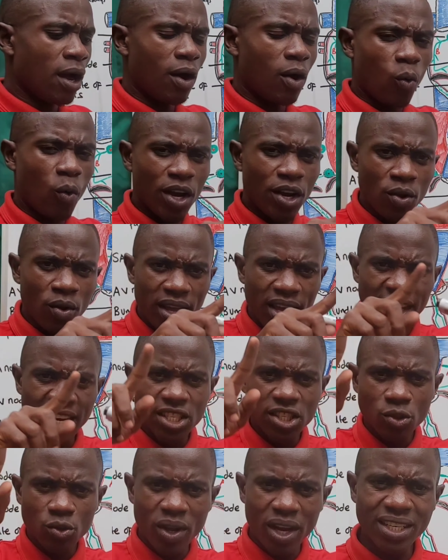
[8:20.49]
When you
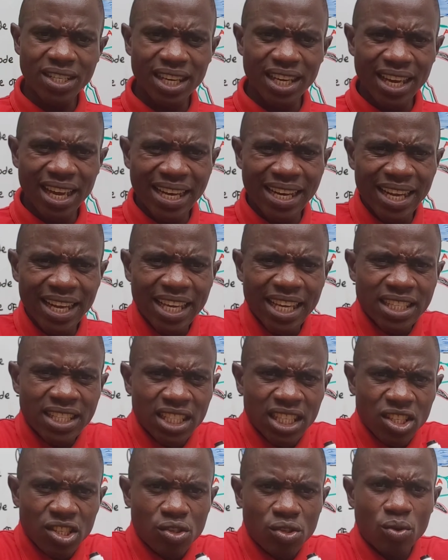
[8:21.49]
extract a
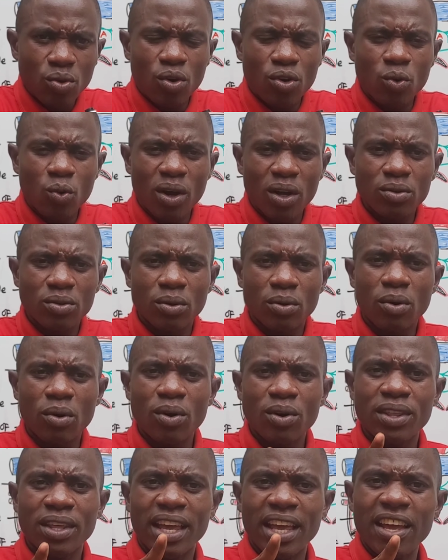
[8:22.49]
tissue on what we
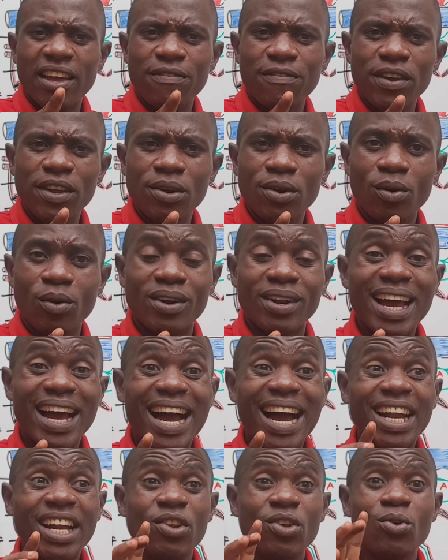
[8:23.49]
call the AV node
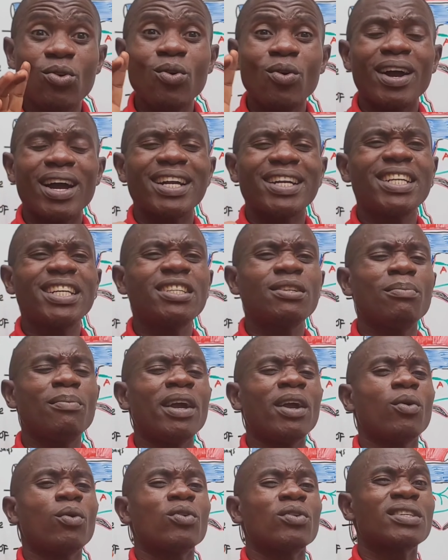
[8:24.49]
and you look at it
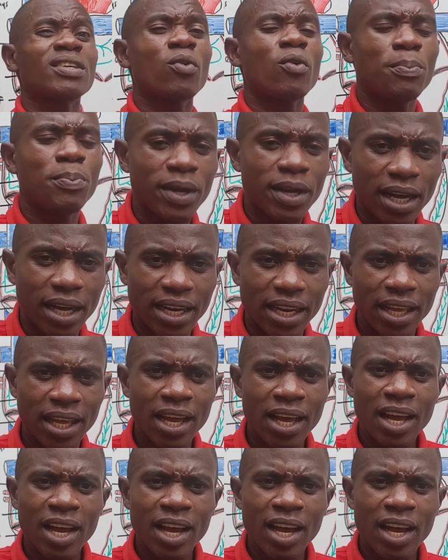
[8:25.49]
microscopically,